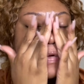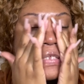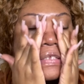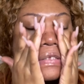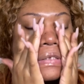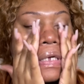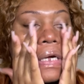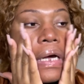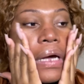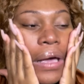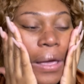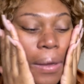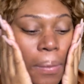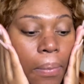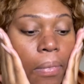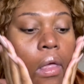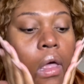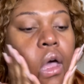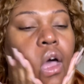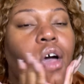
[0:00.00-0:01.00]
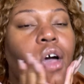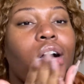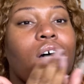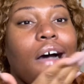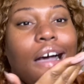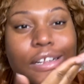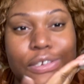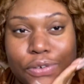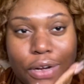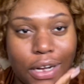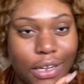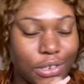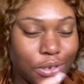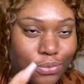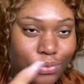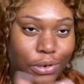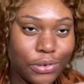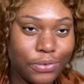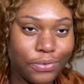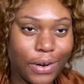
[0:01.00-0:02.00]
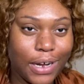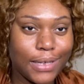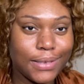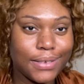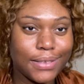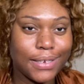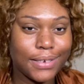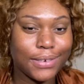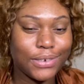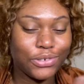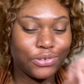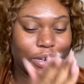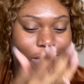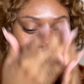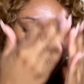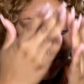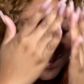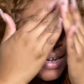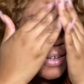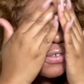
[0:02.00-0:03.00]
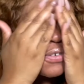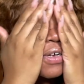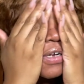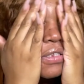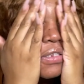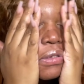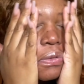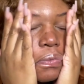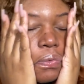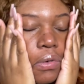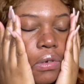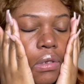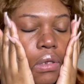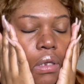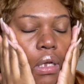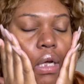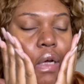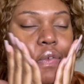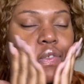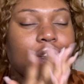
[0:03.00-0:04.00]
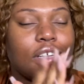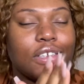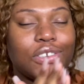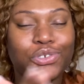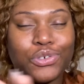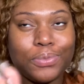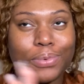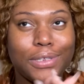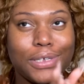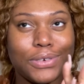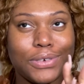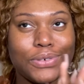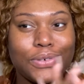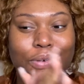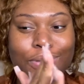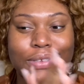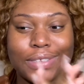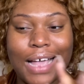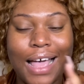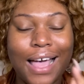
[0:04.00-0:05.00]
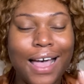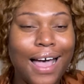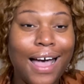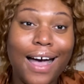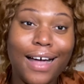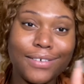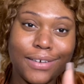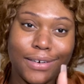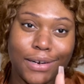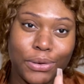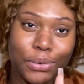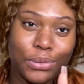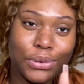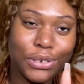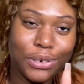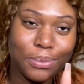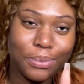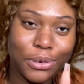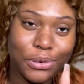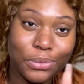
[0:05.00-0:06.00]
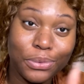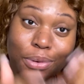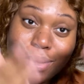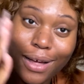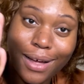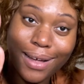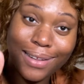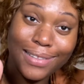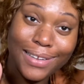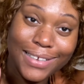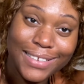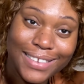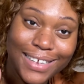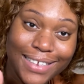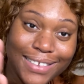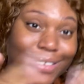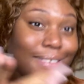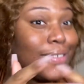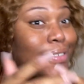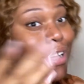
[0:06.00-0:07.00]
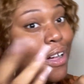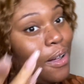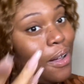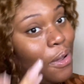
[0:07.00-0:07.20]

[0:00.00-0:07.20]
Every time I try to run right, there's trials. I try to run left, there's tribulations. And then I go to the middle and there's their sister.